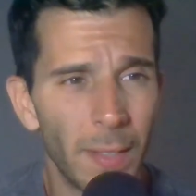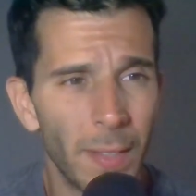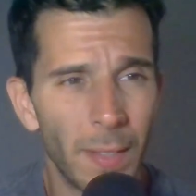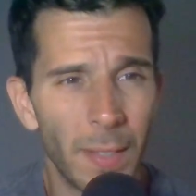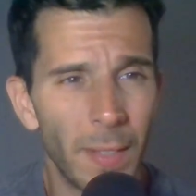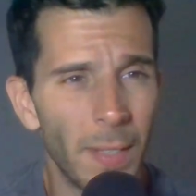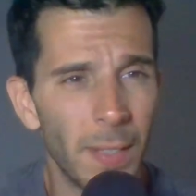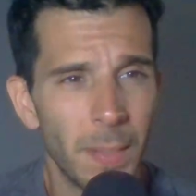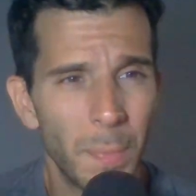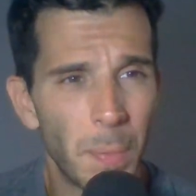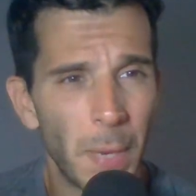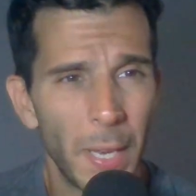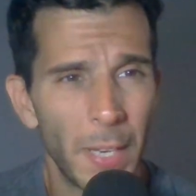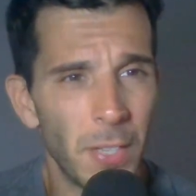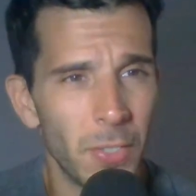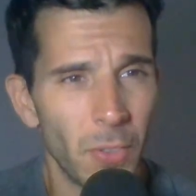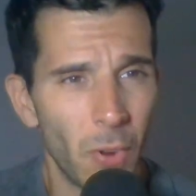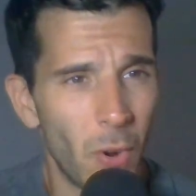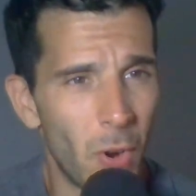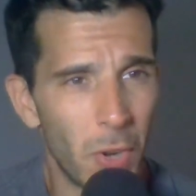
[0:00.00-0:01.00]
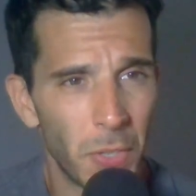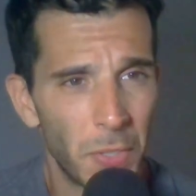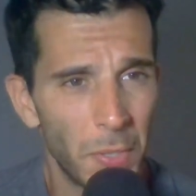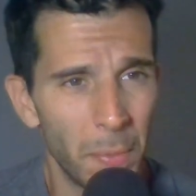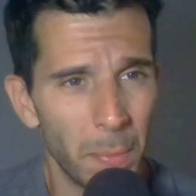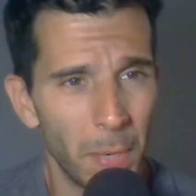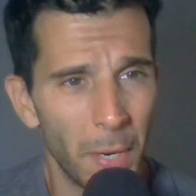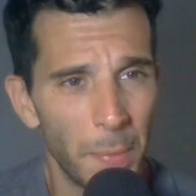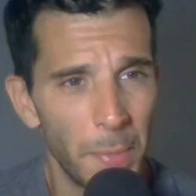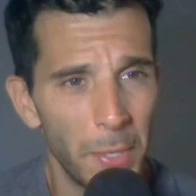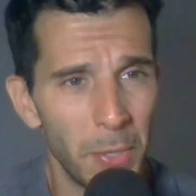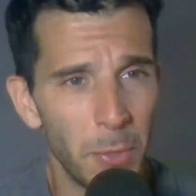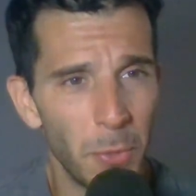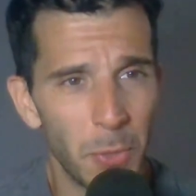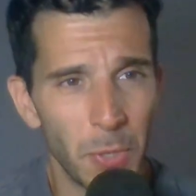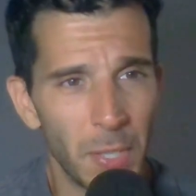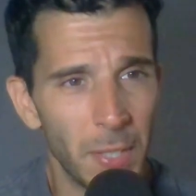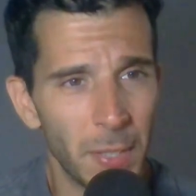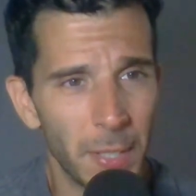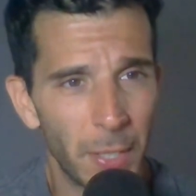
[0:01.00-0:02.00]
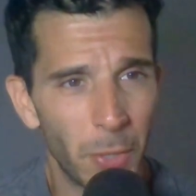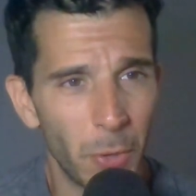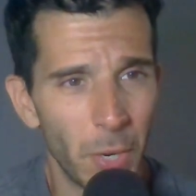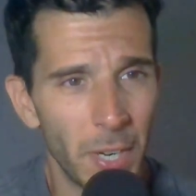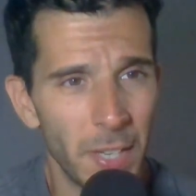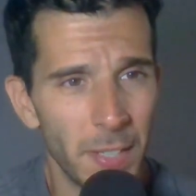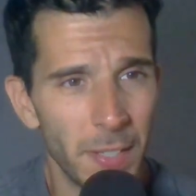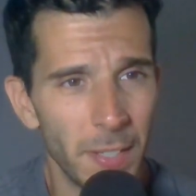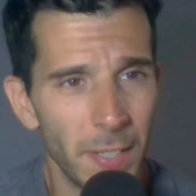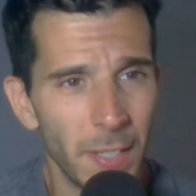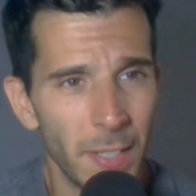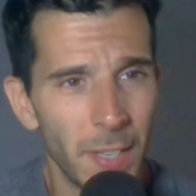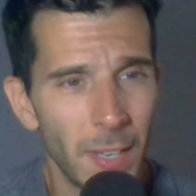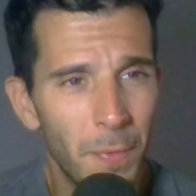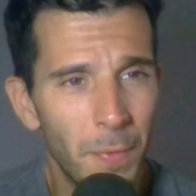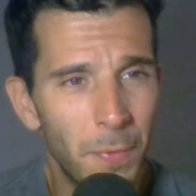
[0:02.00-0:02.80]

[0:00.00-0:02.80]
This pen is awesome. I've been using it like crazy